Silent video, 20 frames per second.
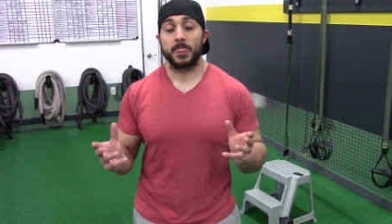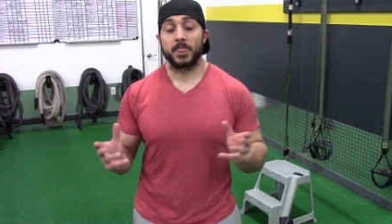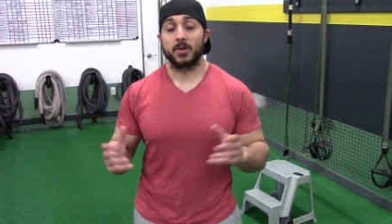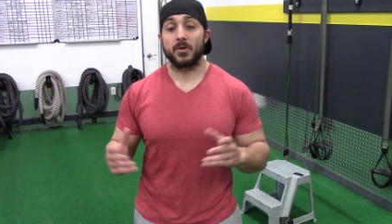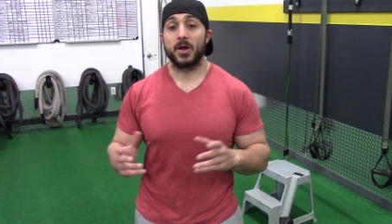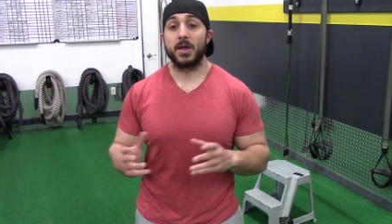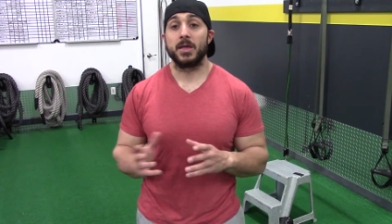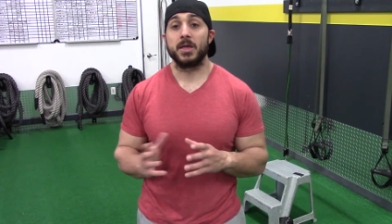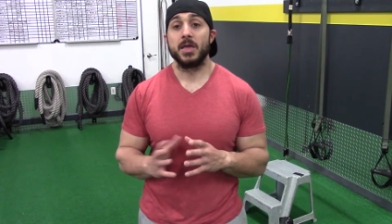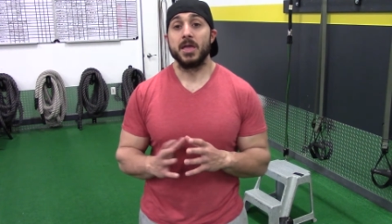All
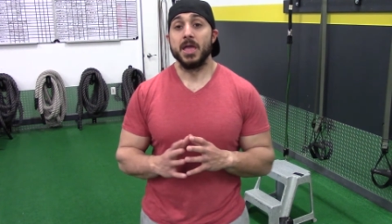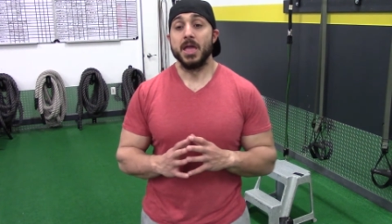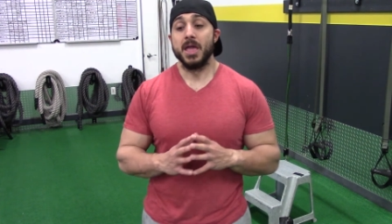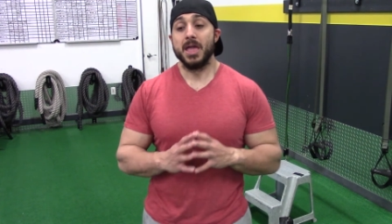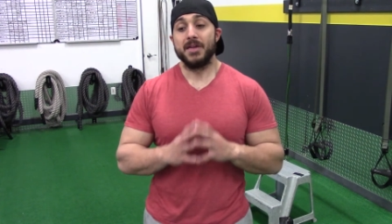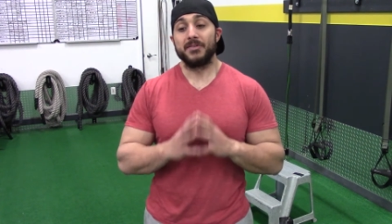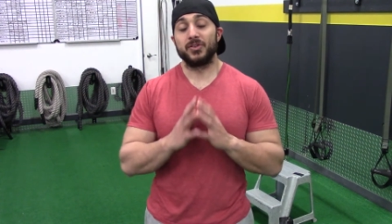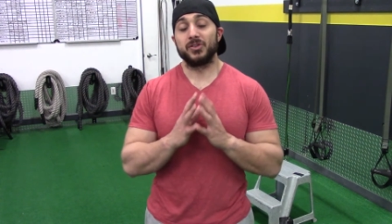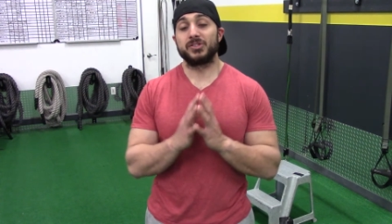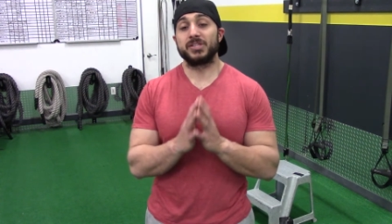right.
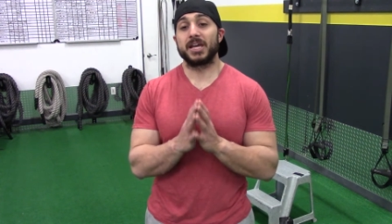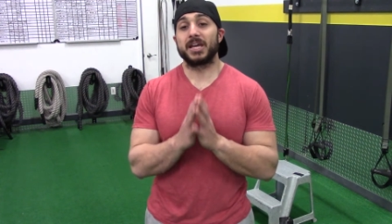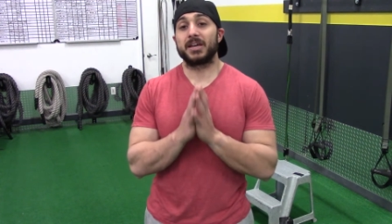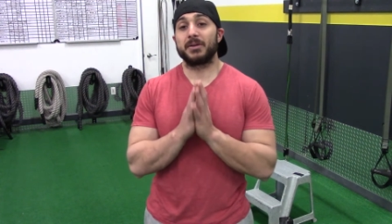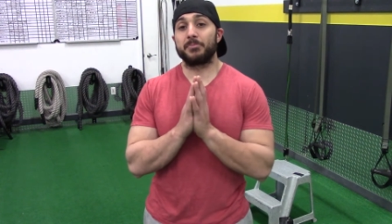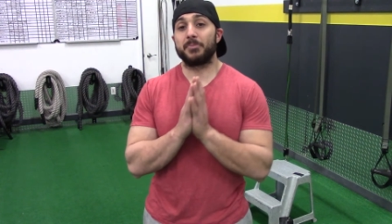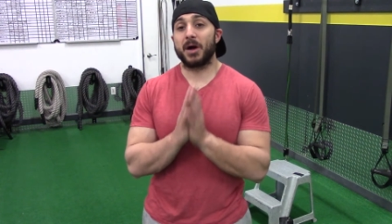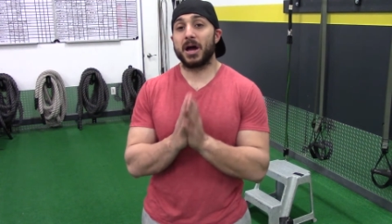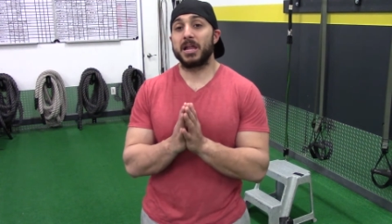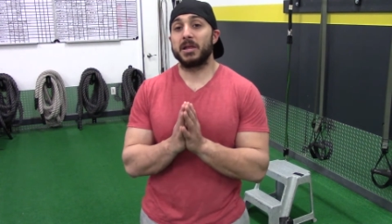If you take a
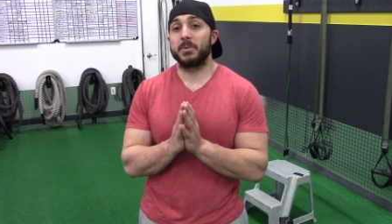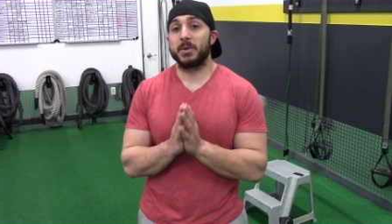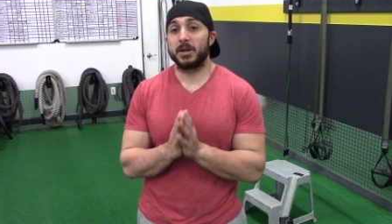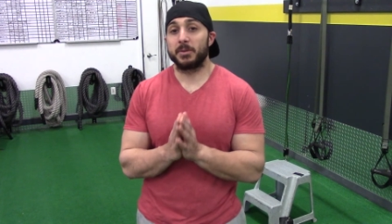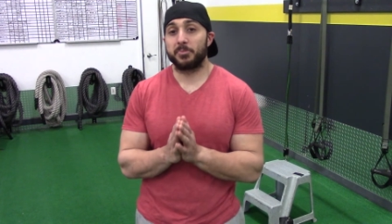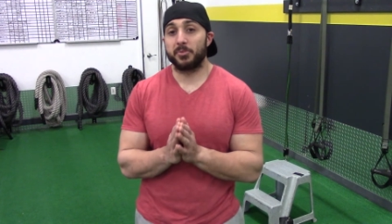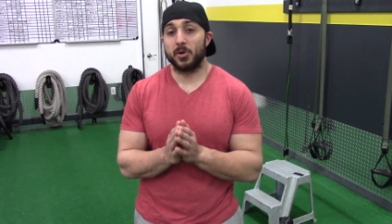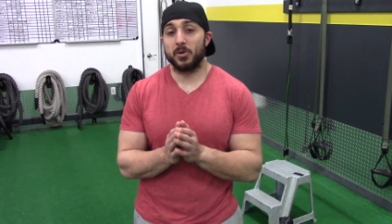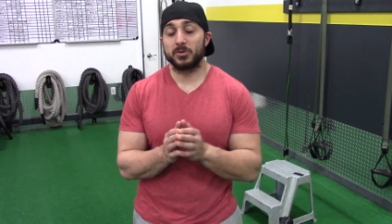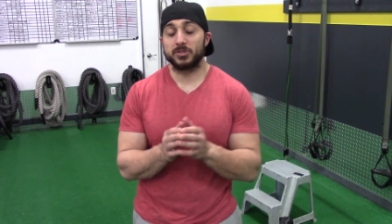body weight
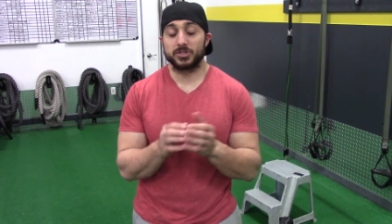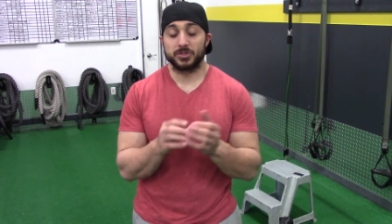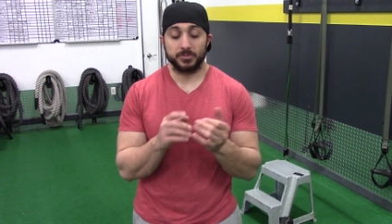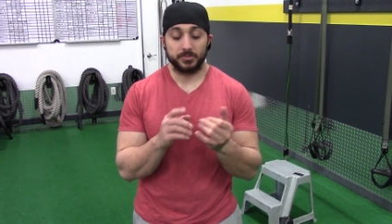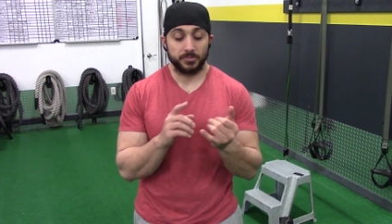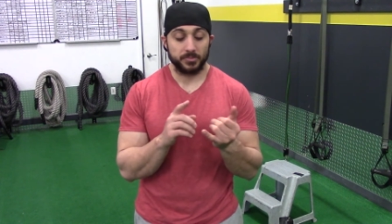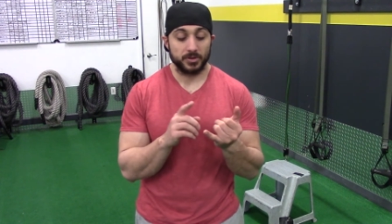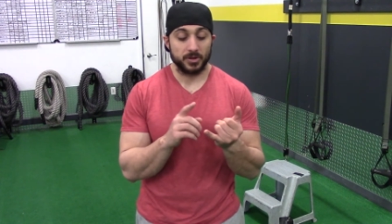approach,